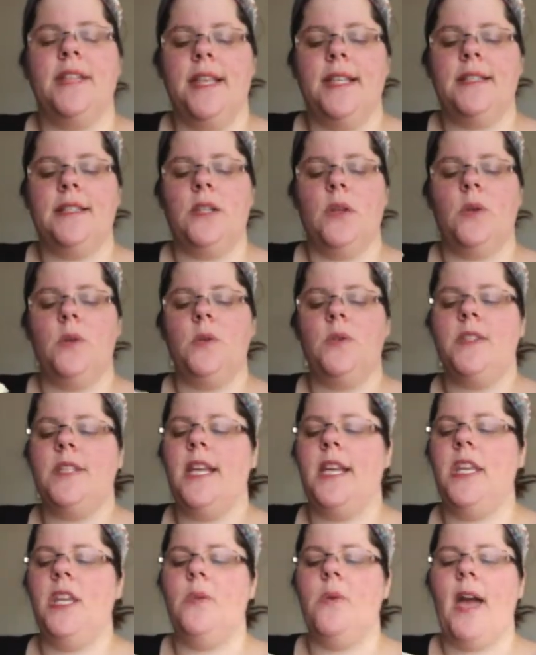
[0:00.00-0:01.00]
Like, so
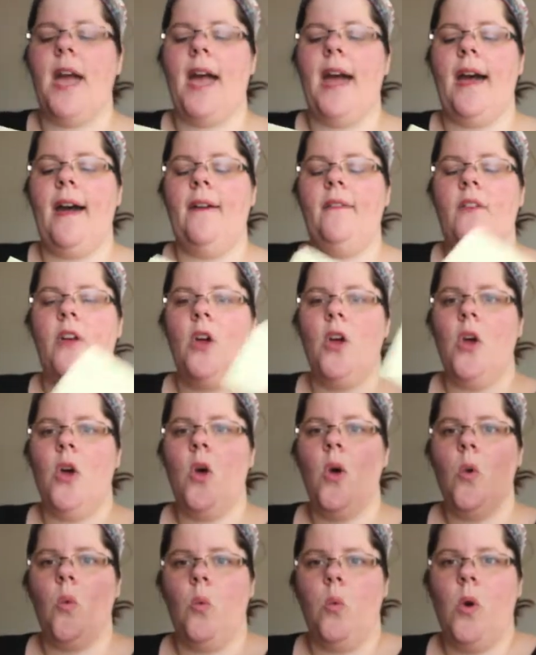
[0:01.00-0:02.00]
say you have
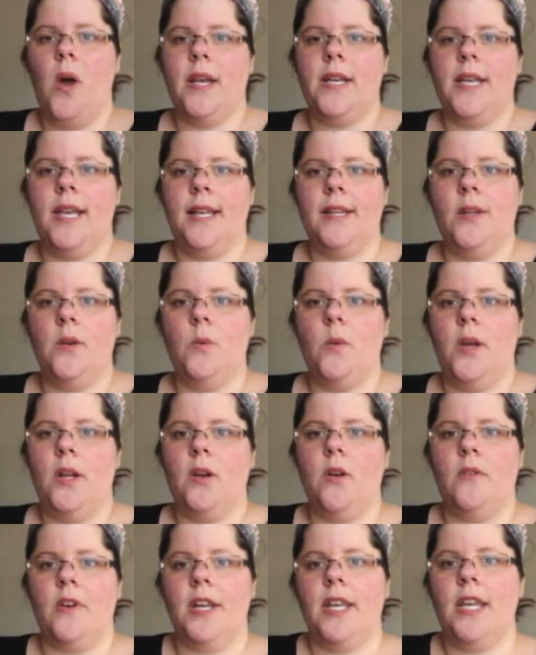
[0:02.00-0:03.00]
one yellow
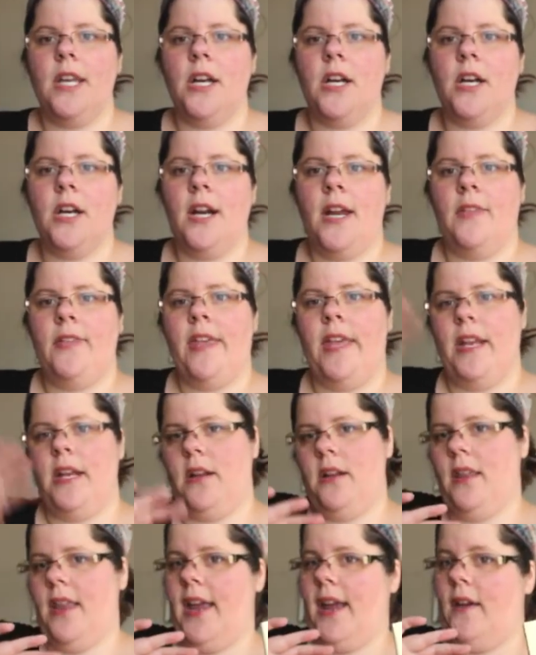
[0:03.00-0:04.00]
one over here, and
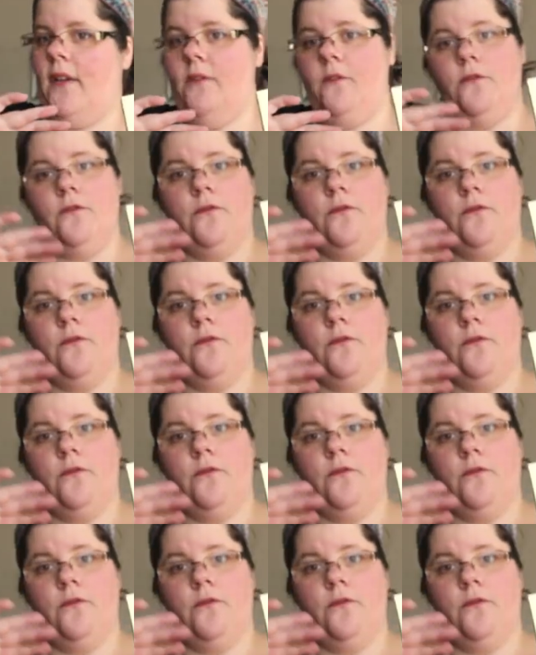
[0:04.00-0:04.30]
then like